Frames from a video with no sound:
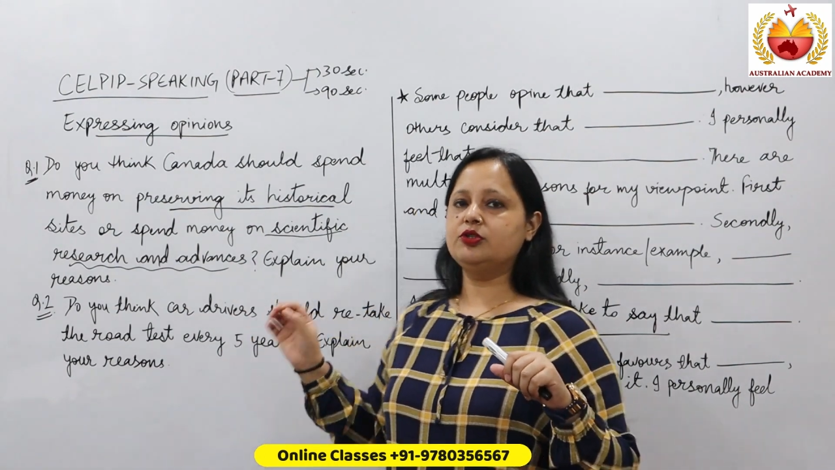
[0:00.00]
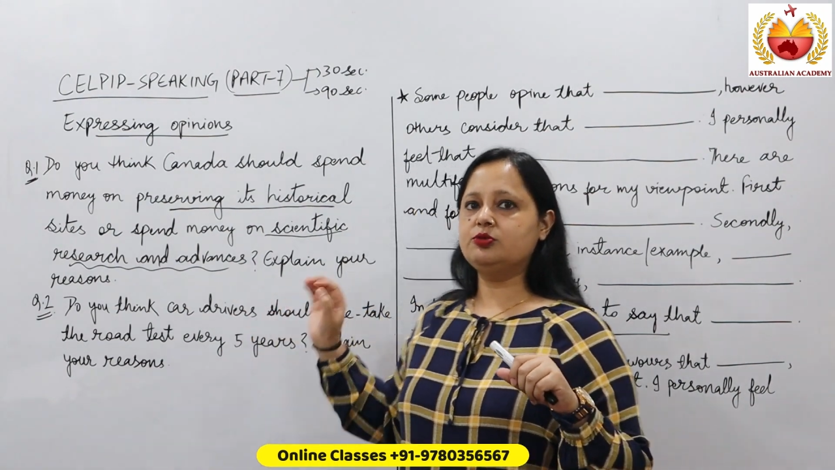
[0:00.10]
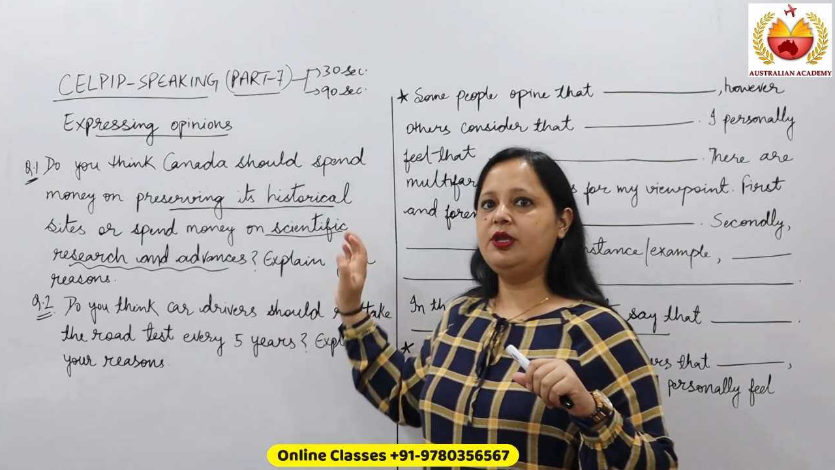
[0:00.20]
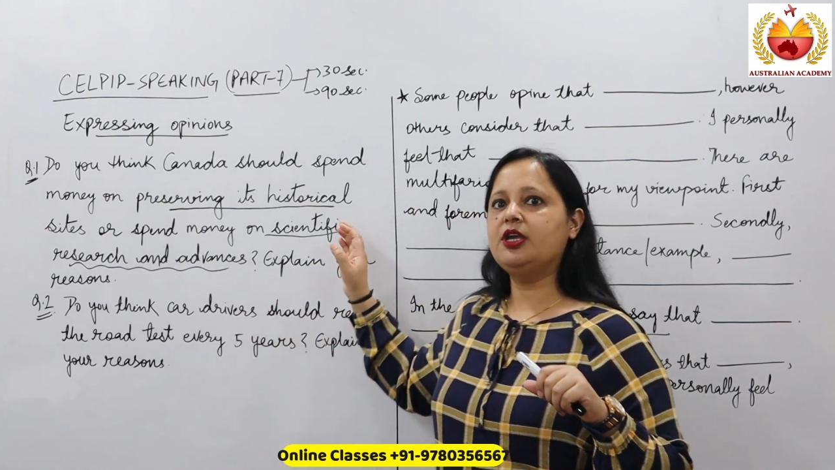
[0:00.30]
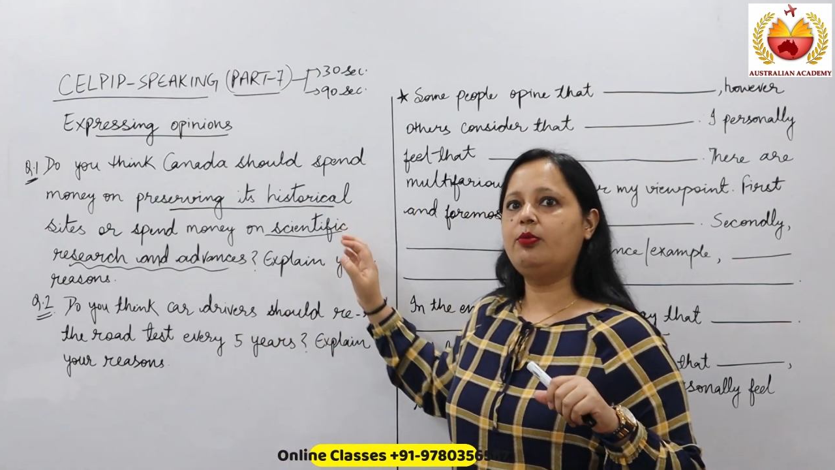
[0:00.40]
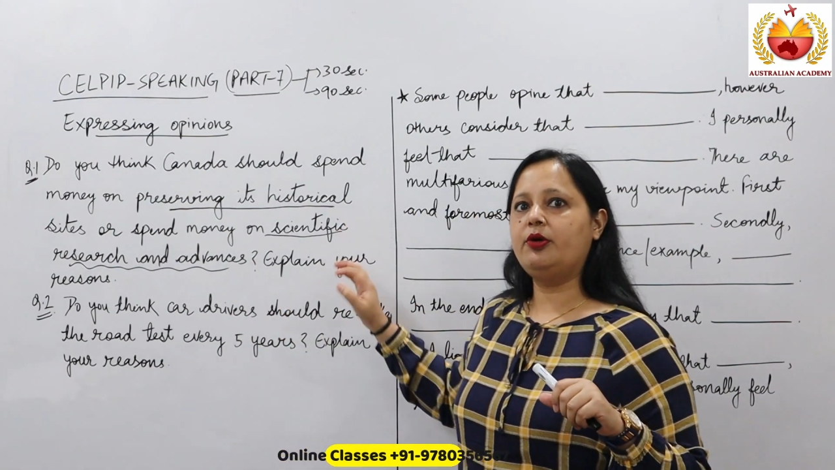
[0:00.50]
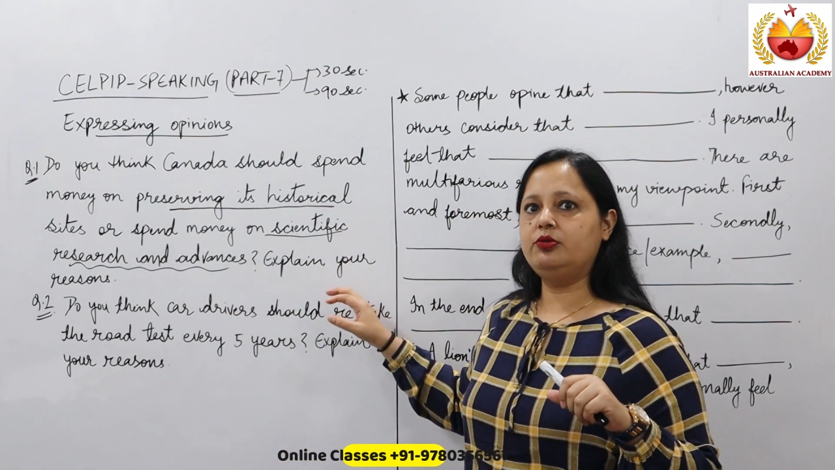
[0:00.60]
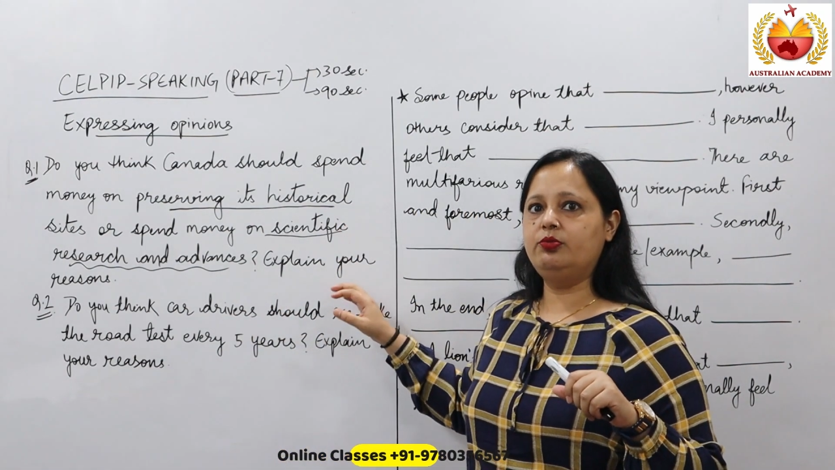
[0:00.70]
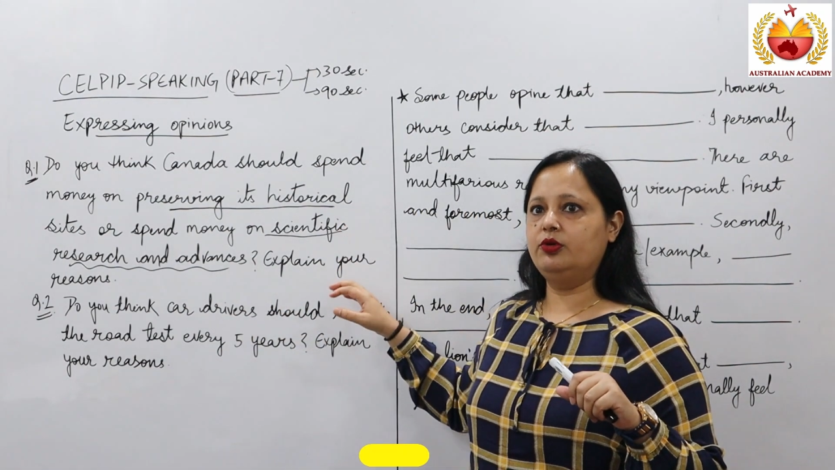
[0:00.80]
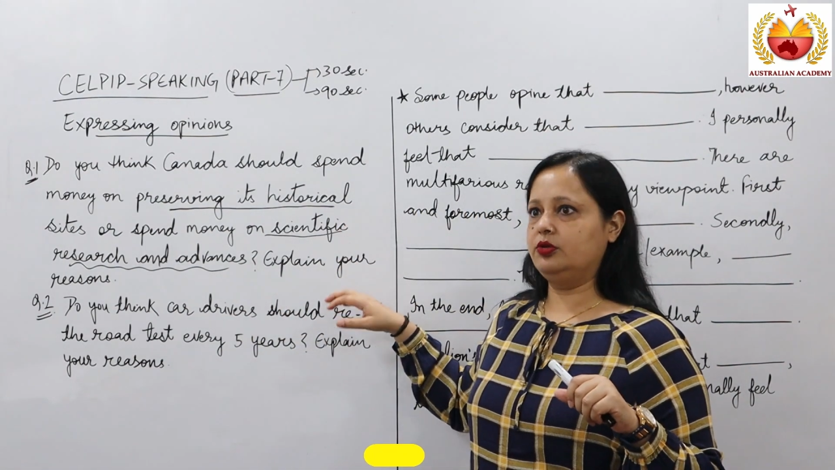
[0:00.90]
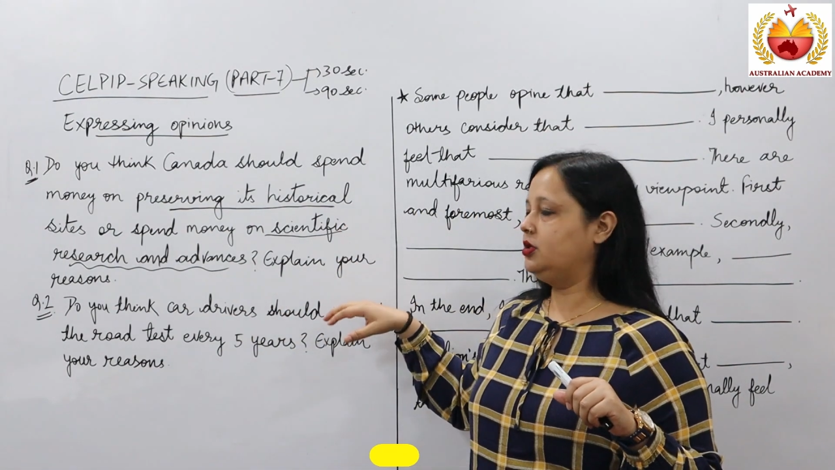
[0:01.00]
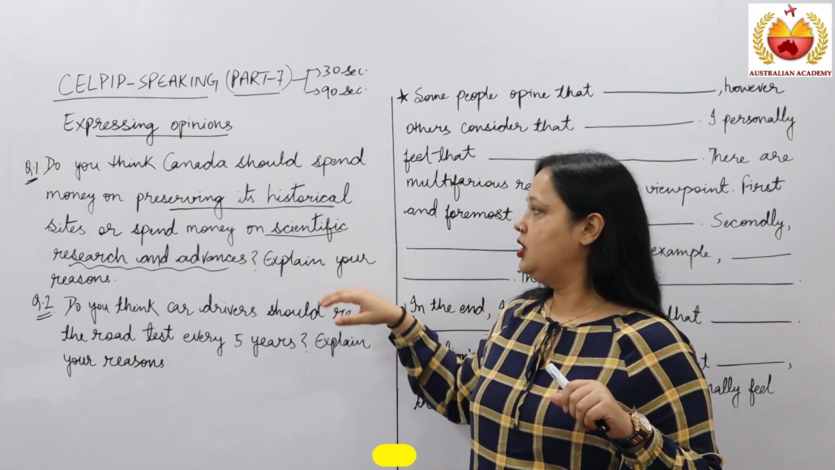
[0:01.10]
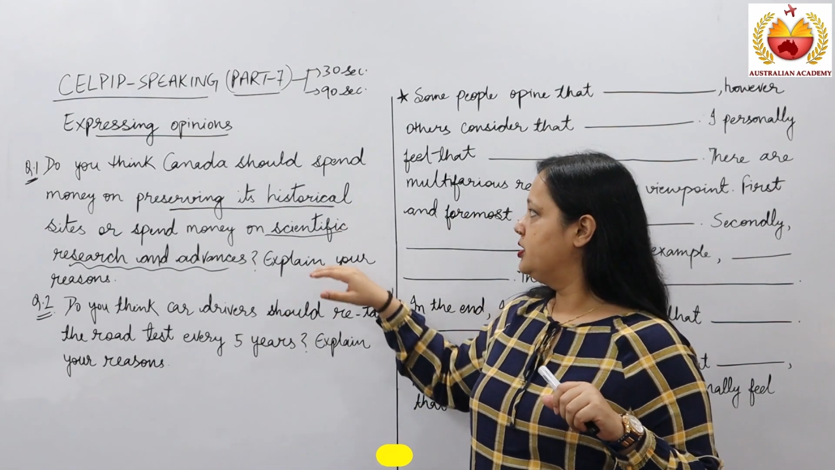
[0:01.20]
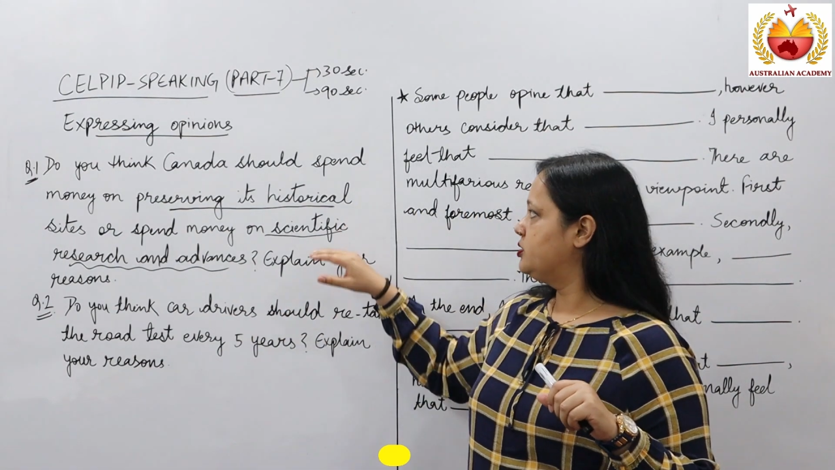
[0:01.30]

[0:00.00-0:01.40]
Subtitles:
to speak about both.